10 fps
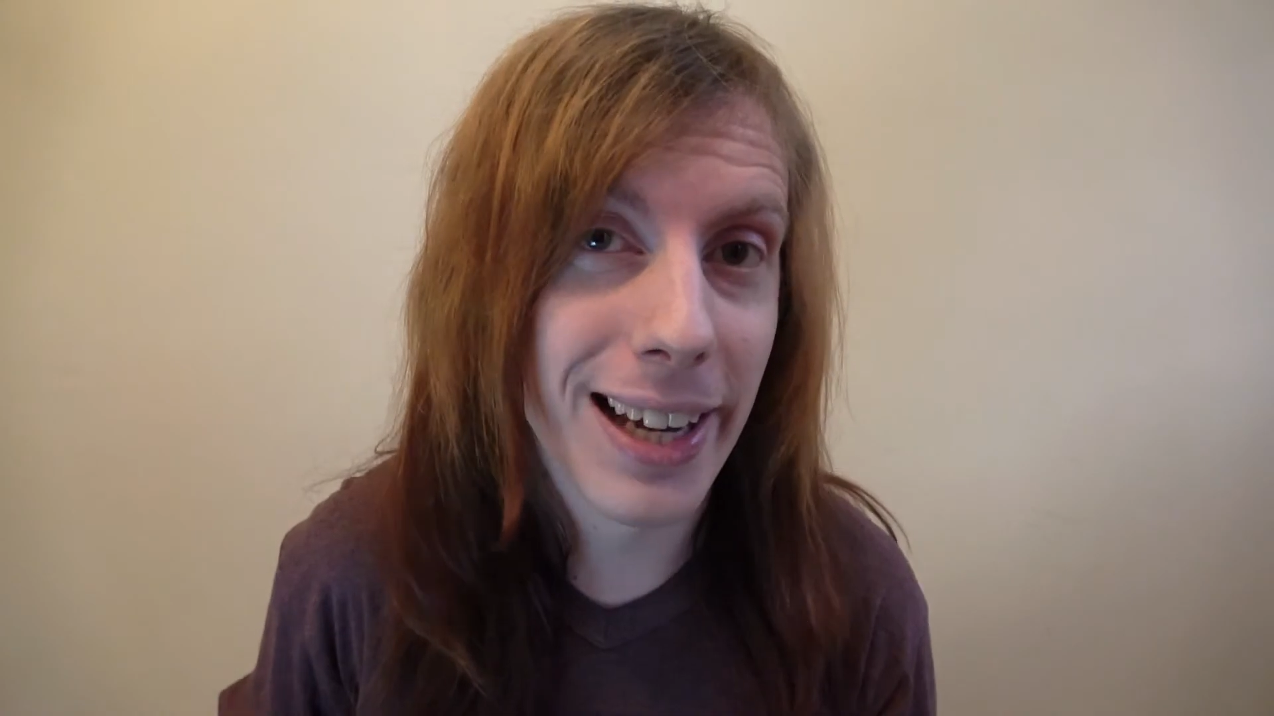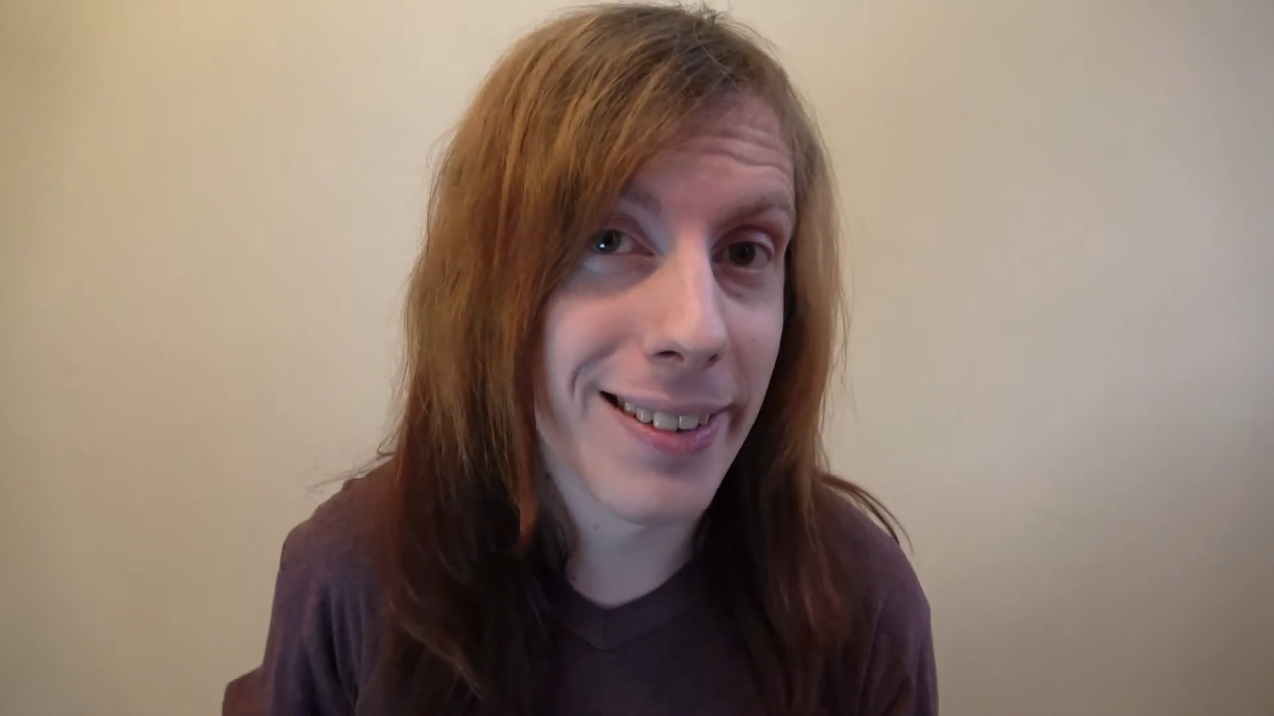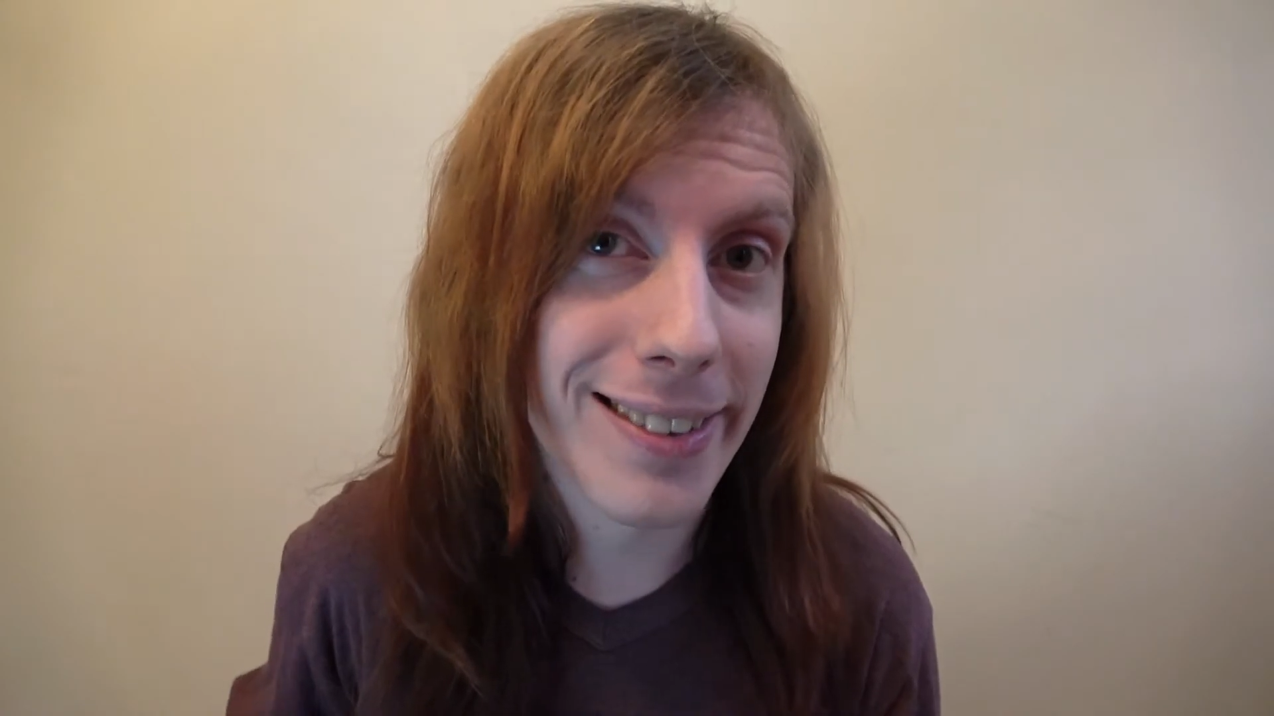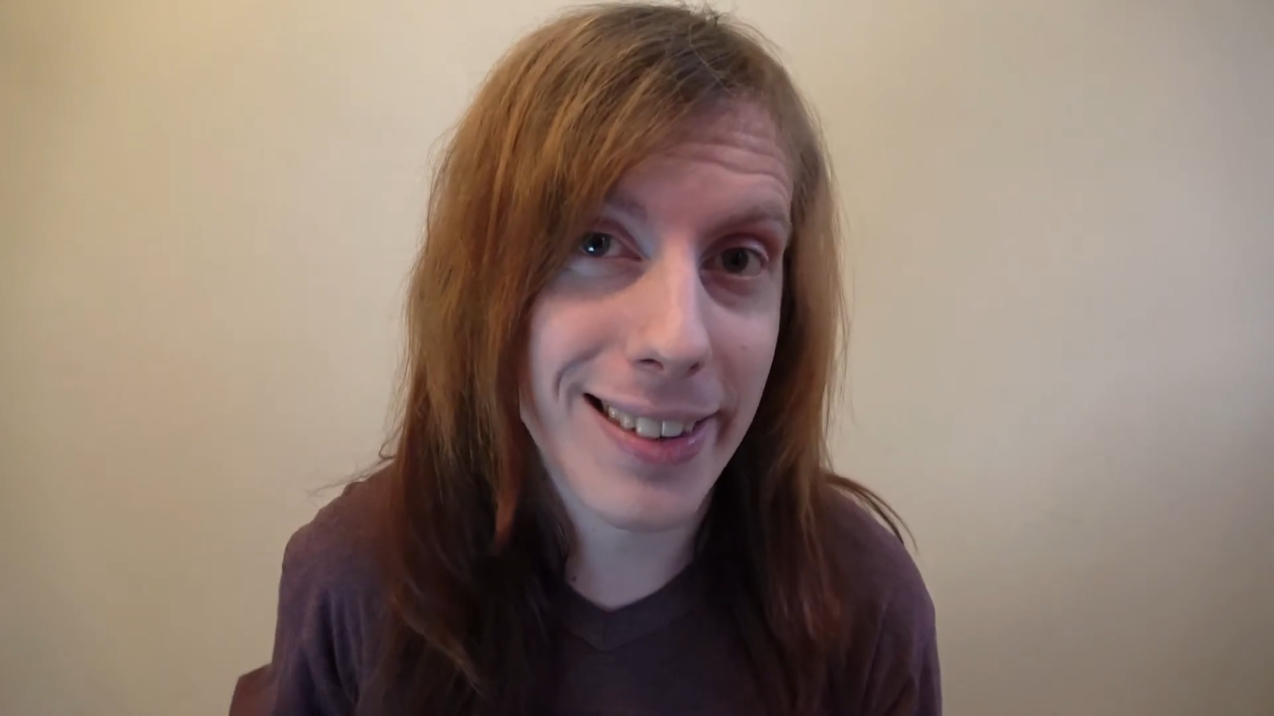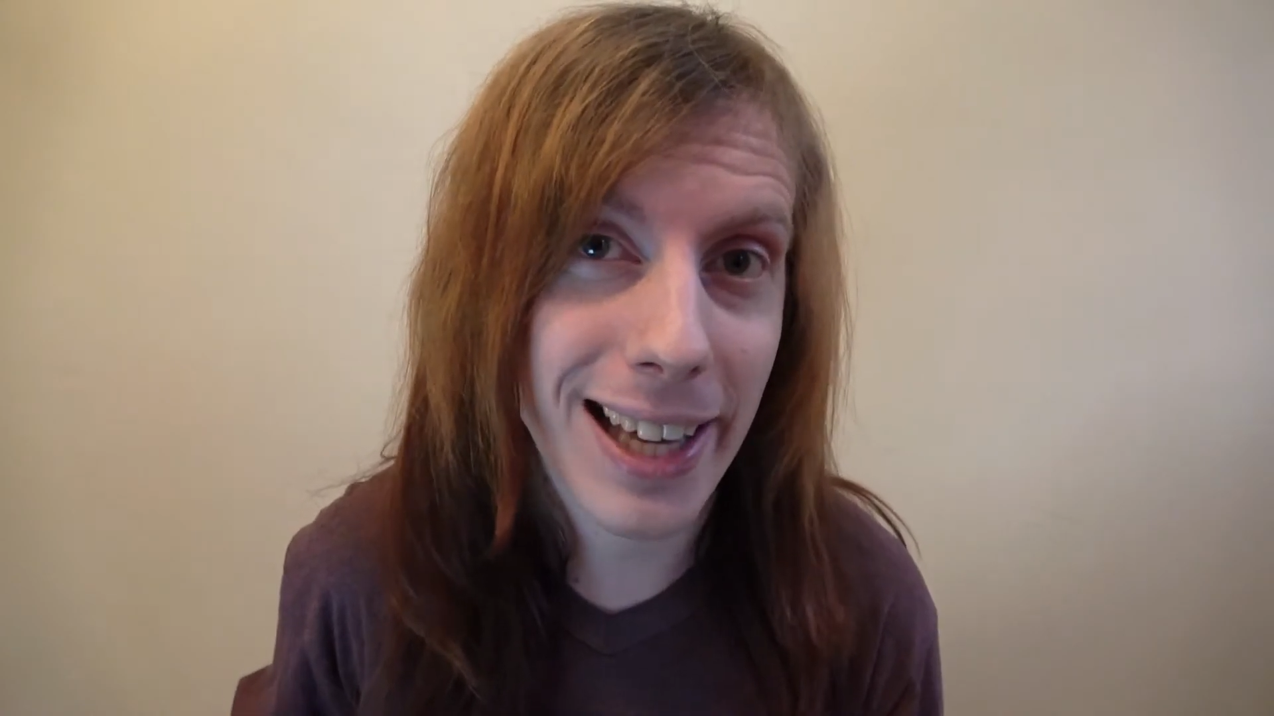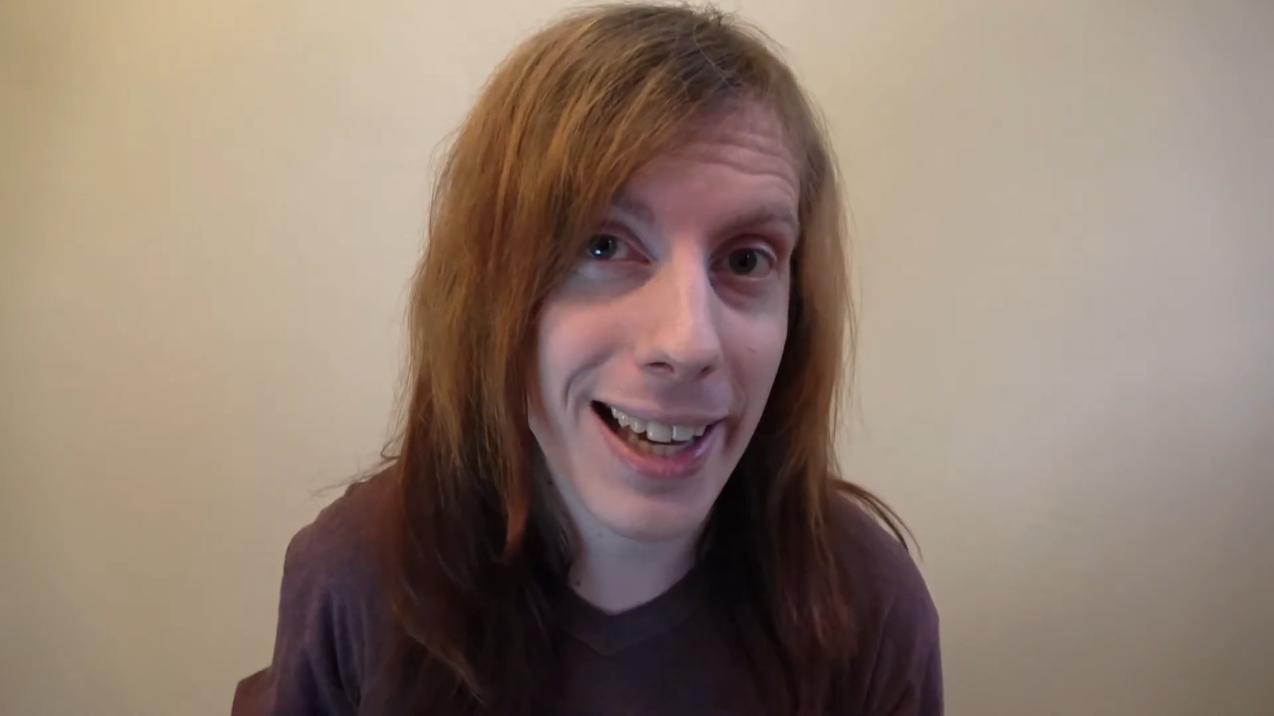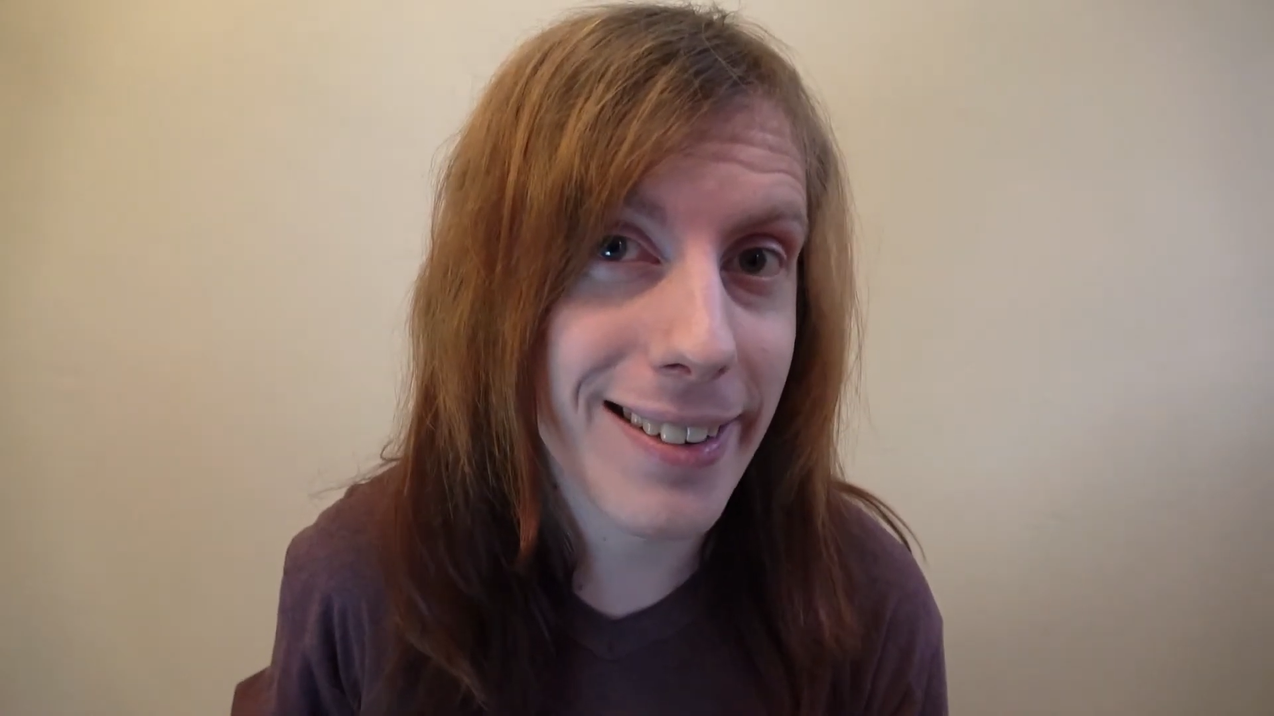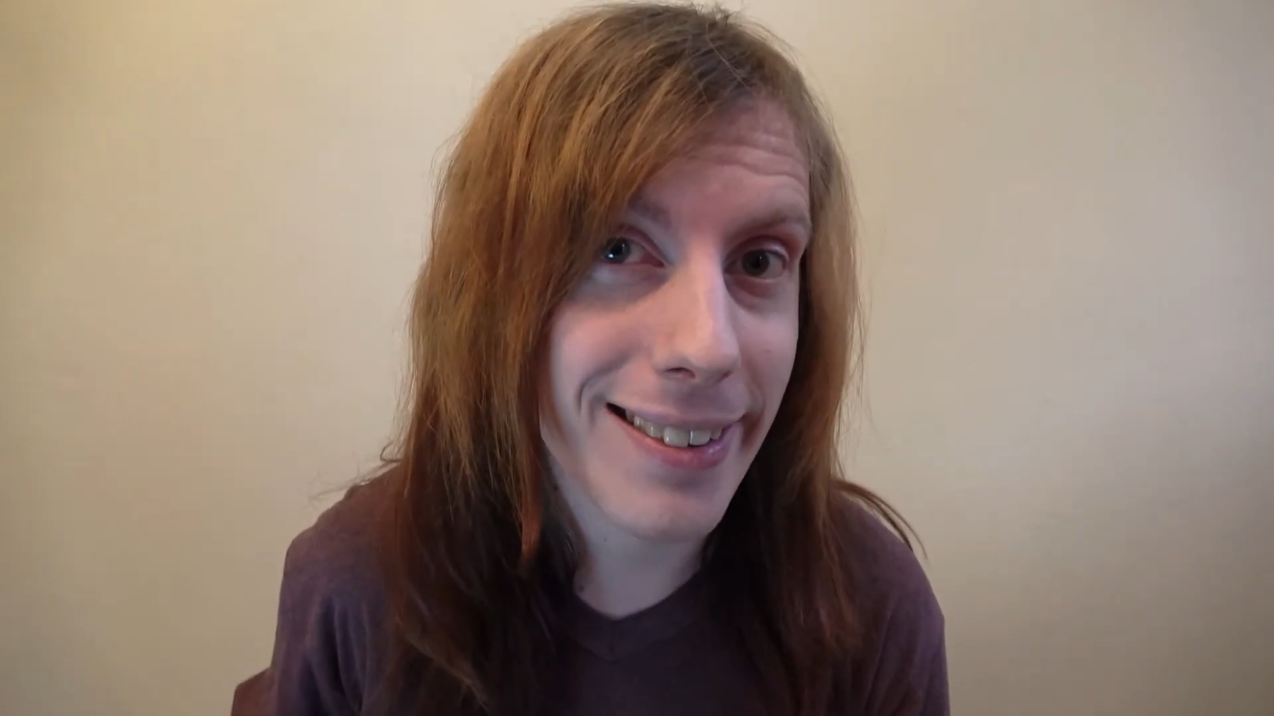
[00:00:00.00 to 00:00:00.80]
how to gain